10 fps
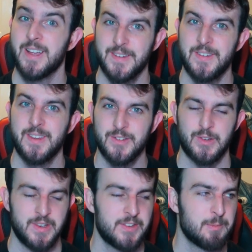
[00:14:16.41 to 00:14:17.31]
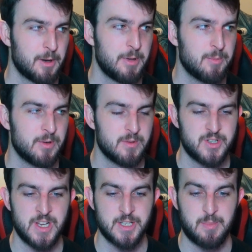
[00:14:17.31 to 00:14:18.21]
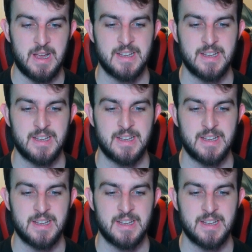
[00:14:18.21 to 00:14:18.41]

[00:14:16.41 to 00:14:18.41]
I'm guessing there's a decent amount of people who change